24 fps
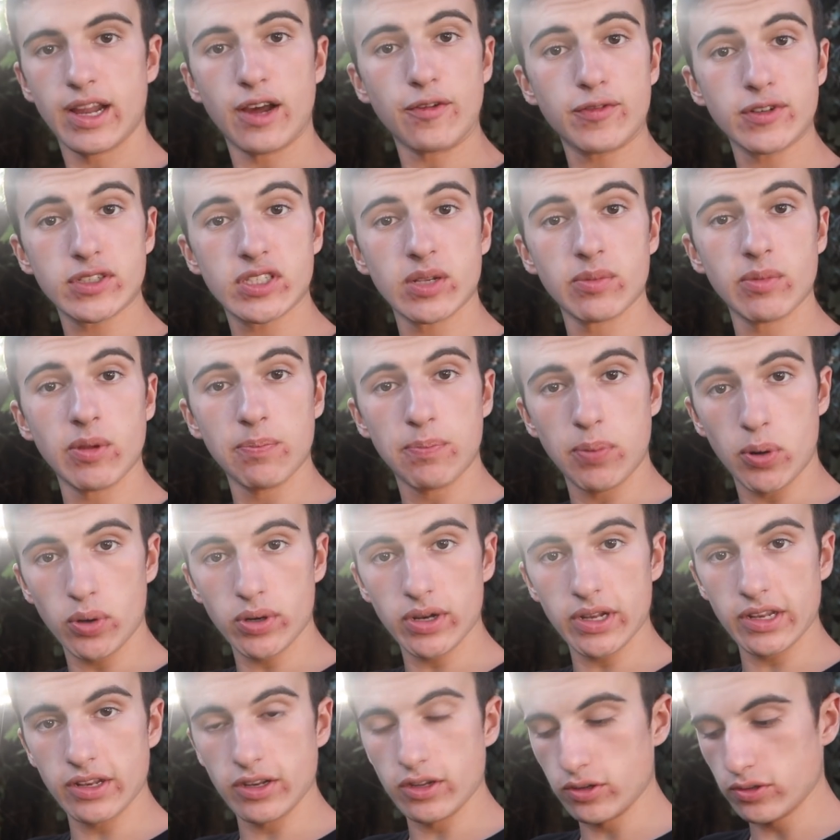Now for some
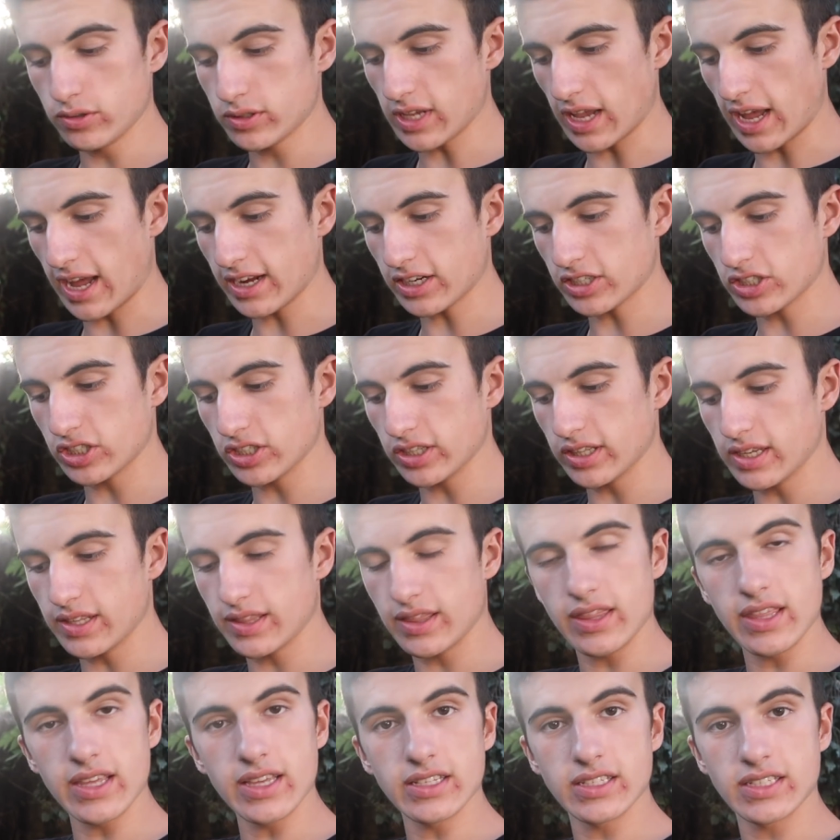important news, actually
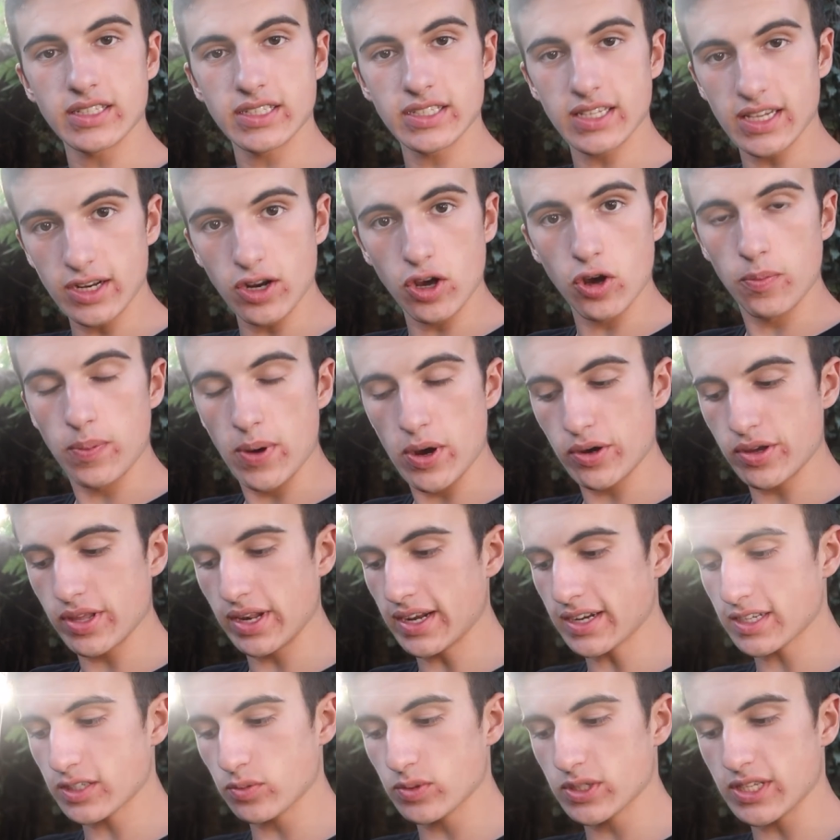the Sinnoh
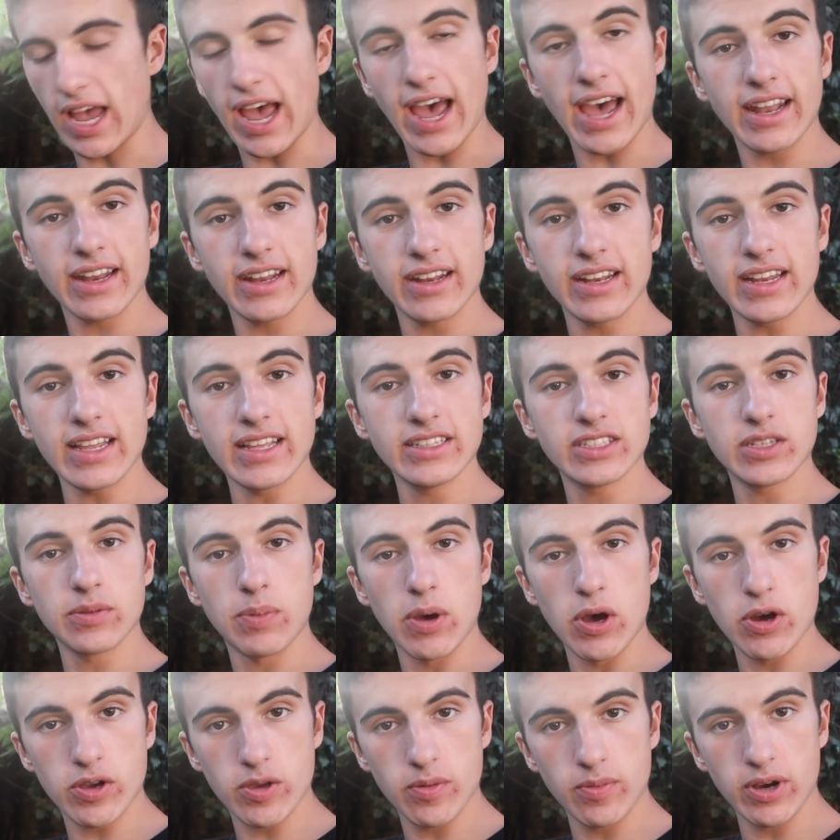Pokédex was added into
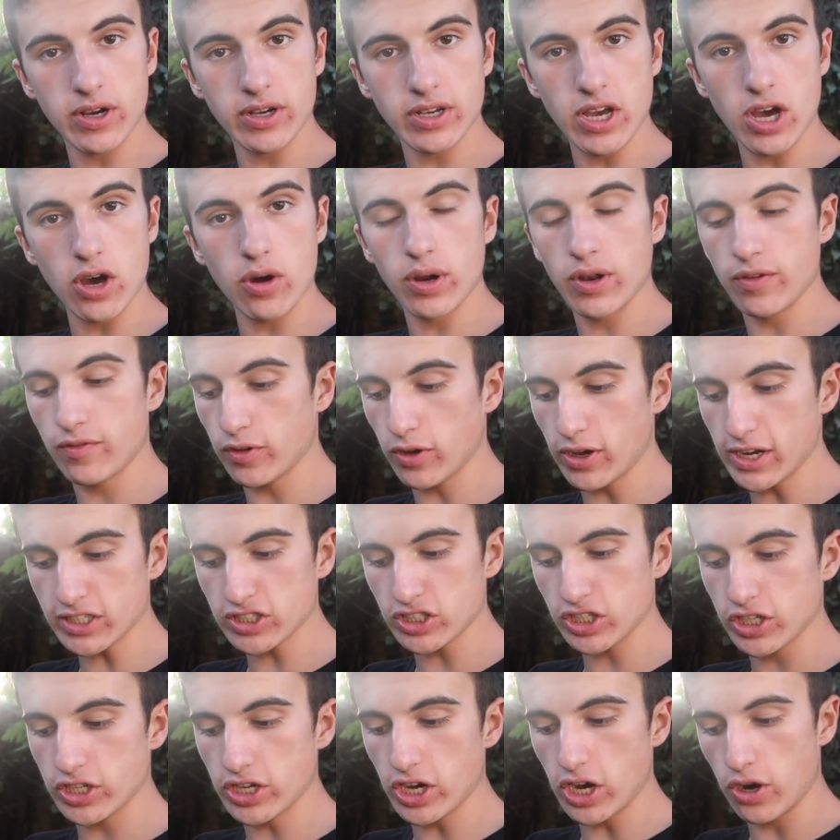Pokemon Go, and if you
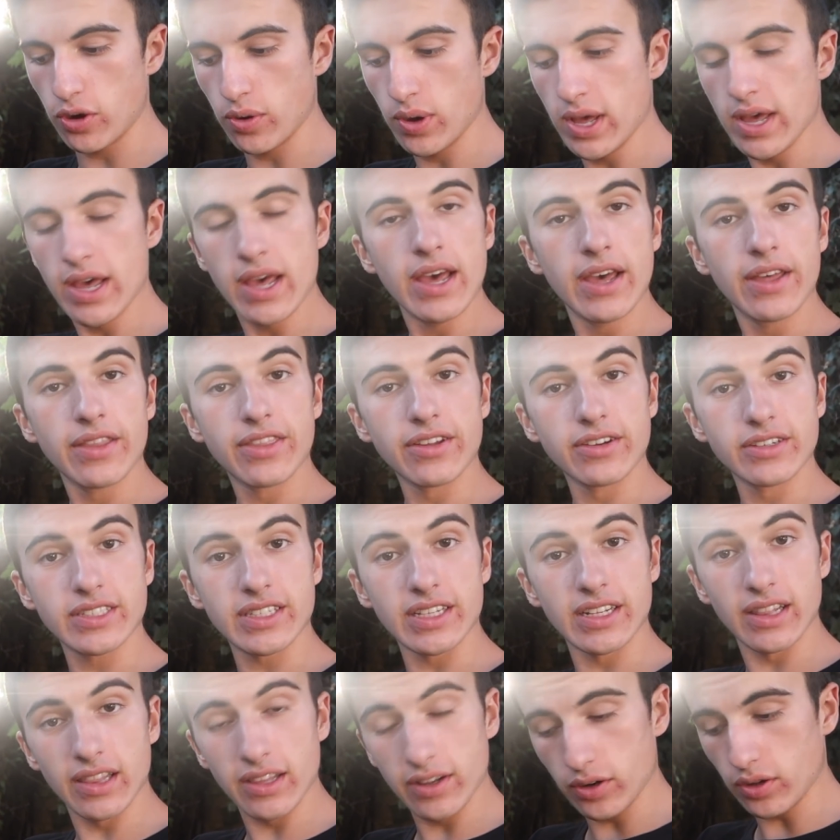actually go, there's
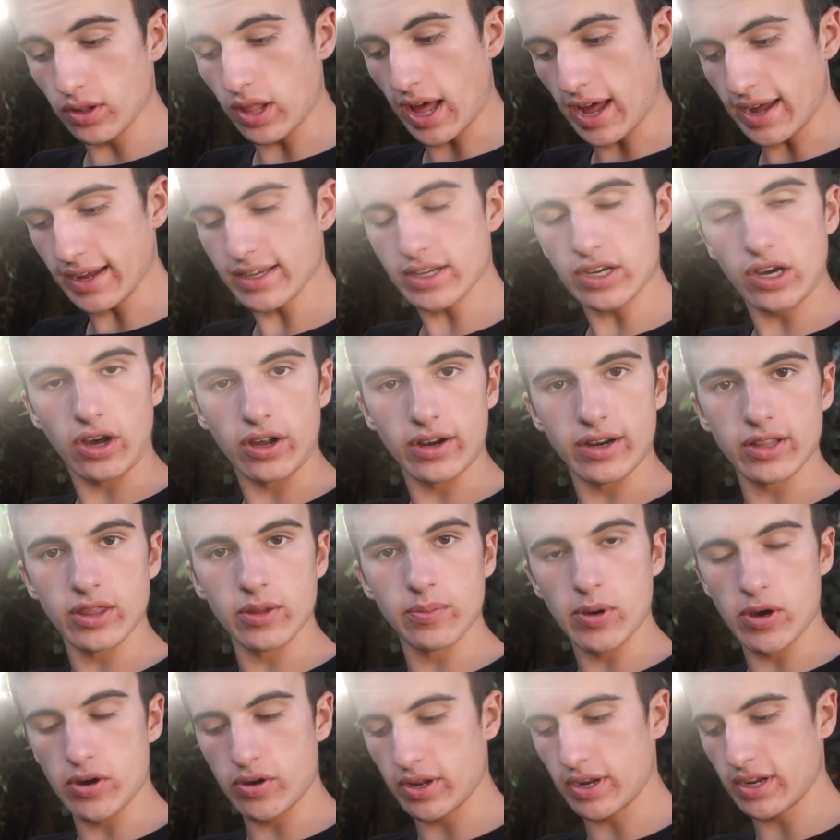a little icon in the
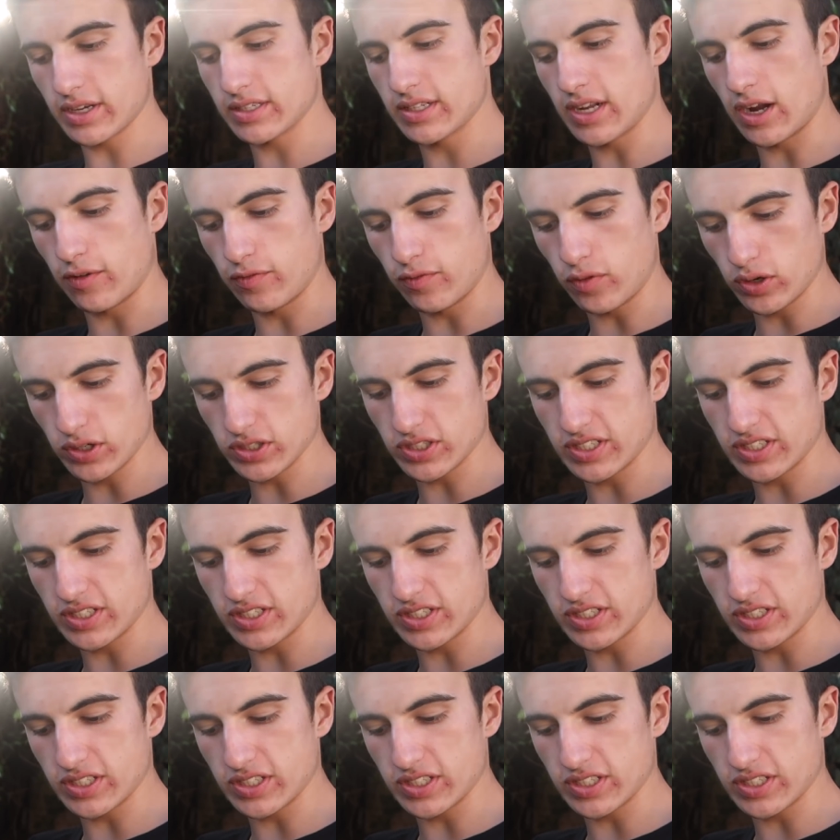Pokédex now for